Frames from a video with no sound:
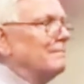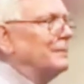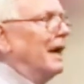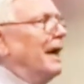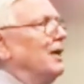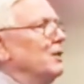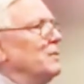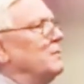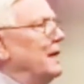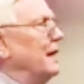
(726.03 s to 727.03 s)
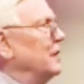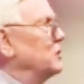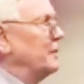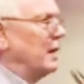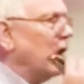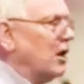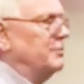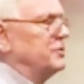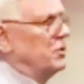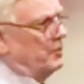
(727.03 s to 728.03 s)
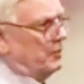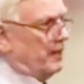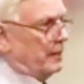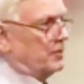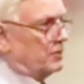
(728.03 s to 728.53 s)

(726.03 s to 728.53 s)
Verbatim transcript: by human beings but harms human beings.